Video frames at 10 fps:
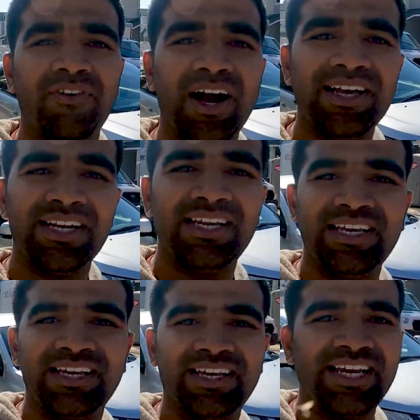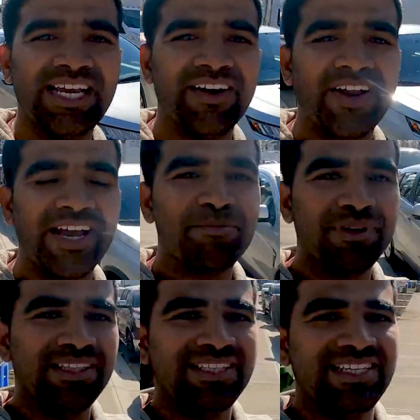Finally, here I am
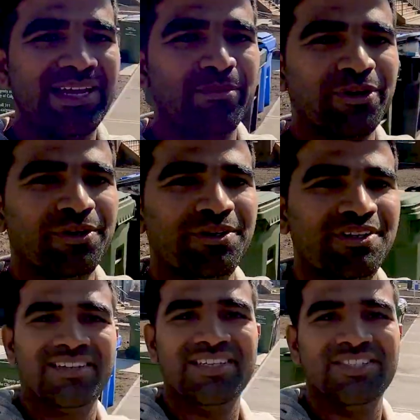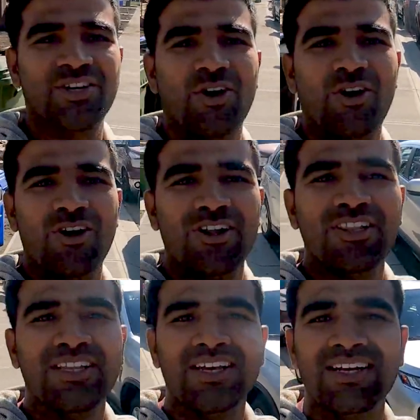in the neighborhood. These are
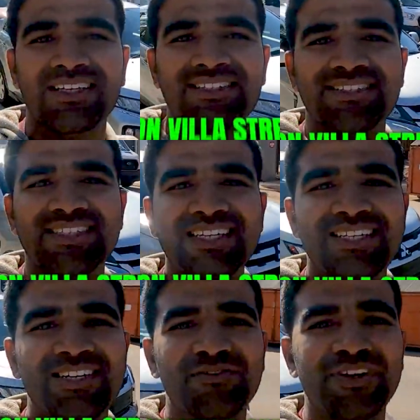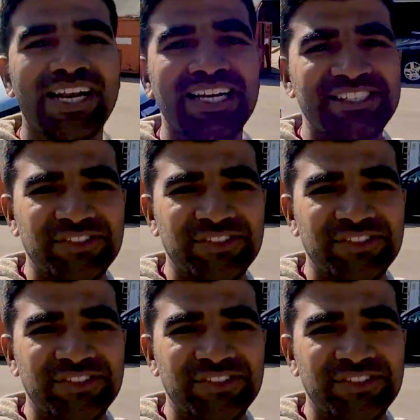all the Seton Villa